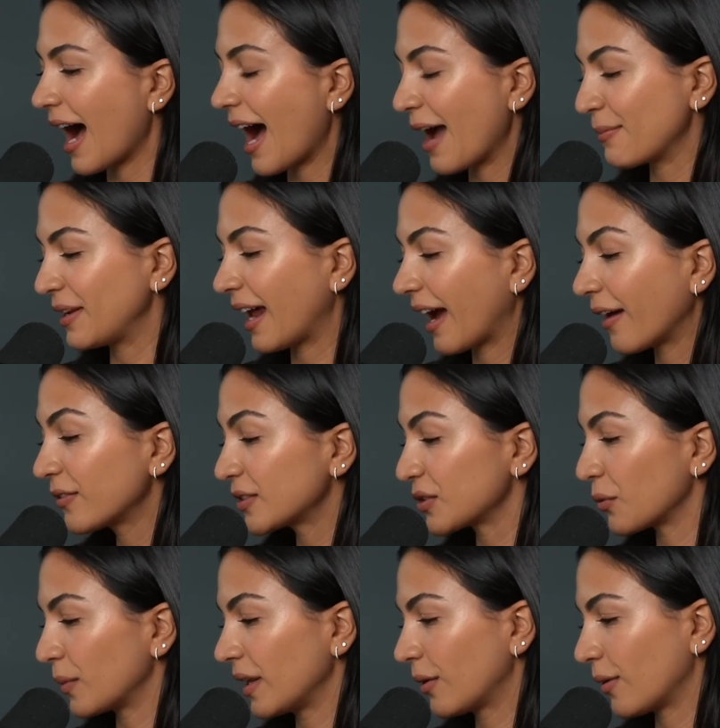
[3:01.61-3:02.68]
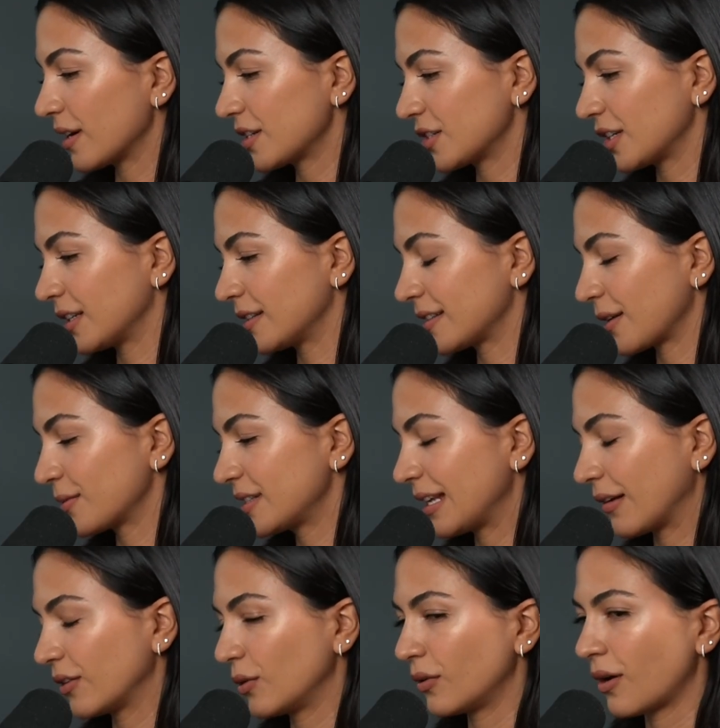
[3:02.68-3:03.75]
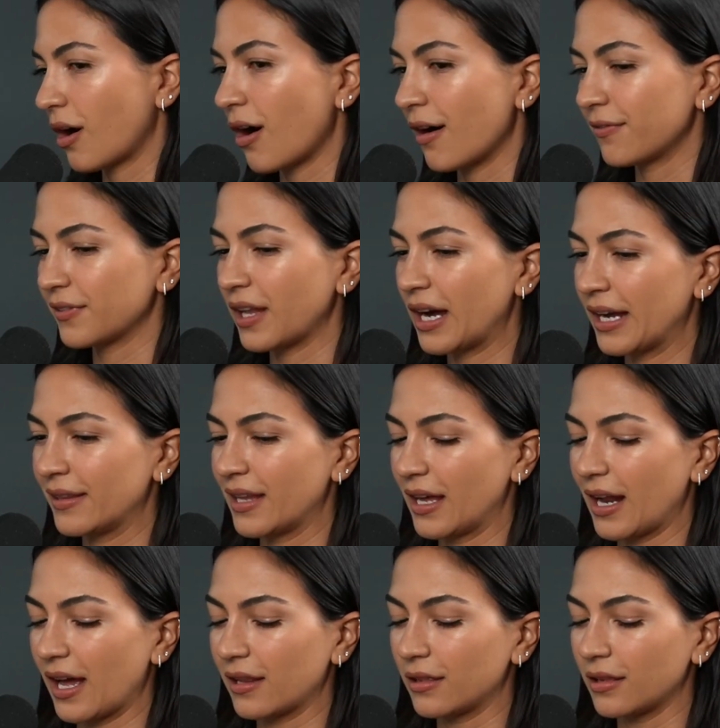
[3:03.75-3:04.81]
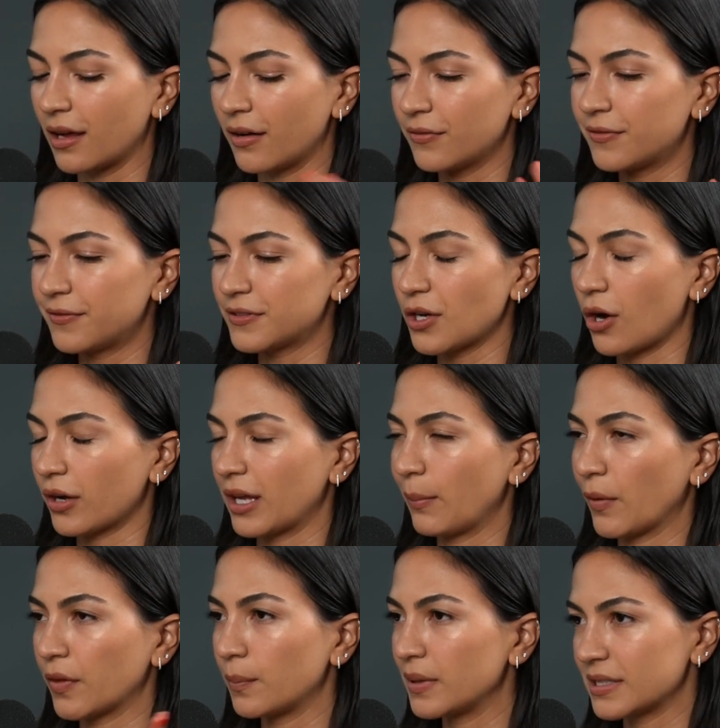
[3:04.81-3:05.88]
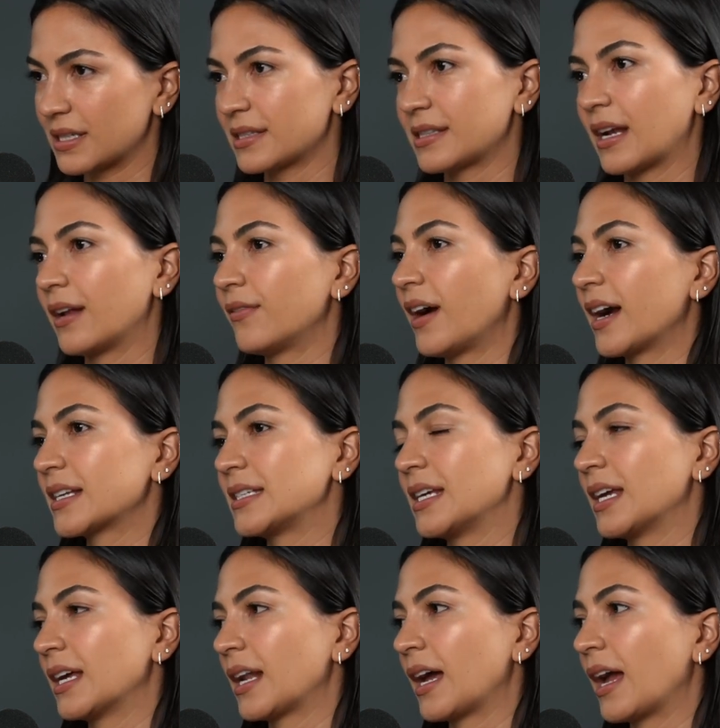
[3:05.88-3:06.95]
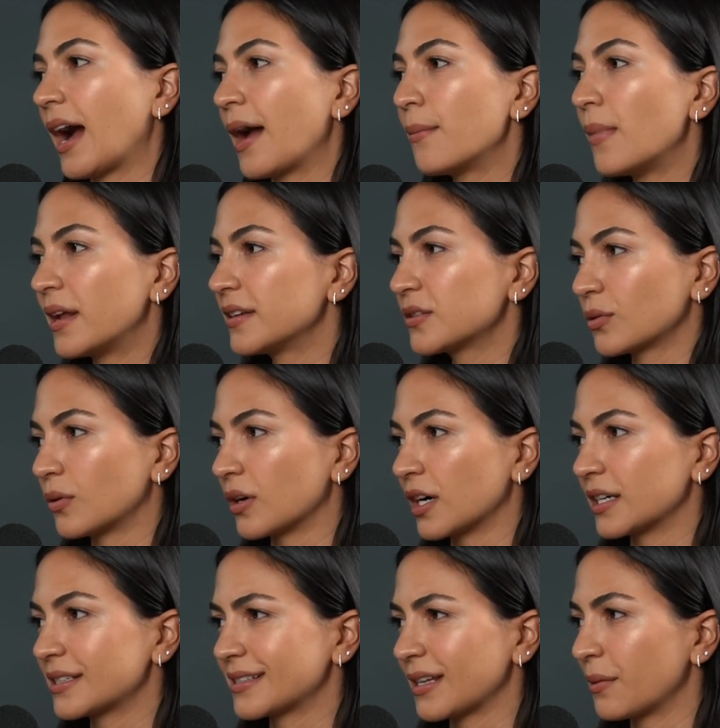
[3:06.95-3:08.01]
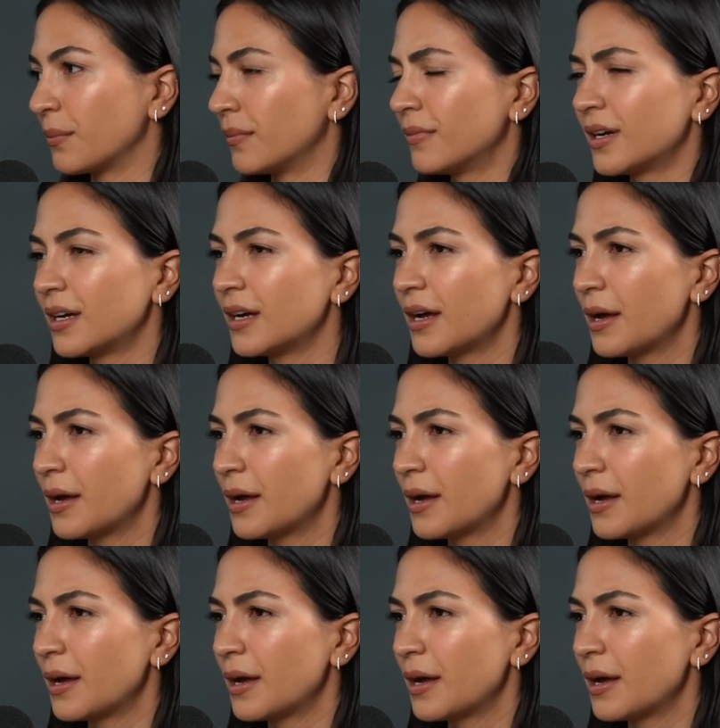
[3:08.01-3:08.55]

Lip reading: I mean, I have so many questions. I was telling you offline that I love talking about the business side of acting, and I mentor some